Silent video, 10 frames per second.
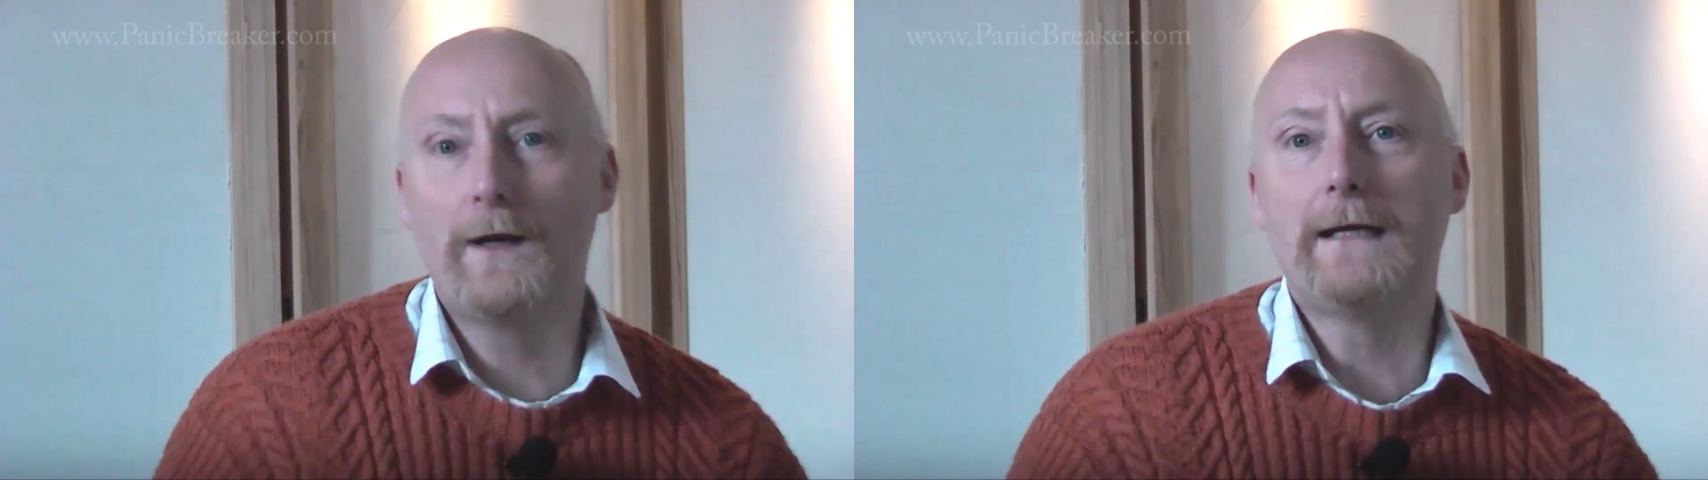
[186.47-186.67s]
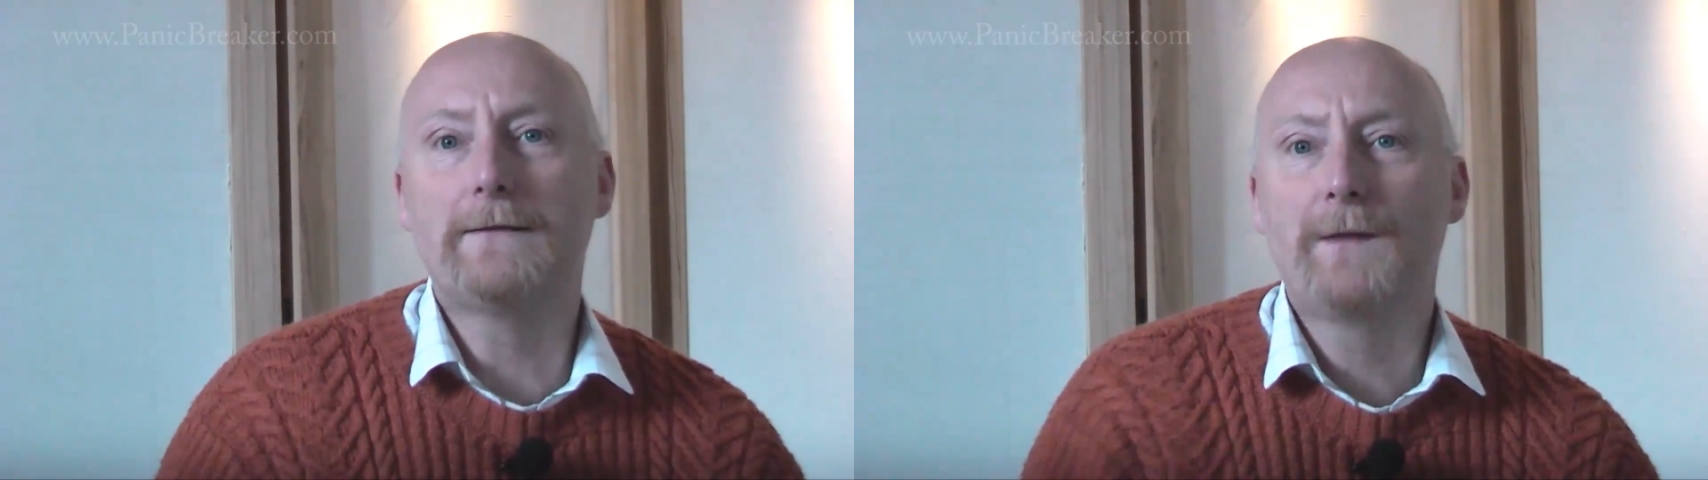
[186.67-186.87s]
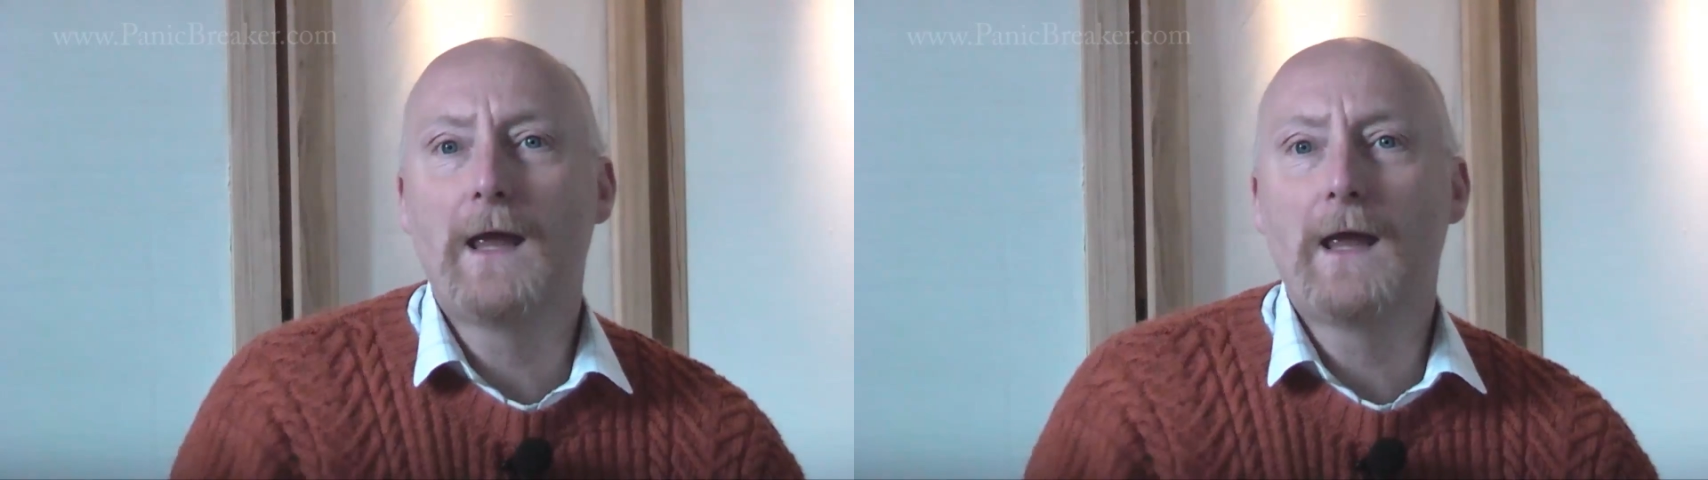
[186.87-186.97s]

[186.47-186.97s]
rate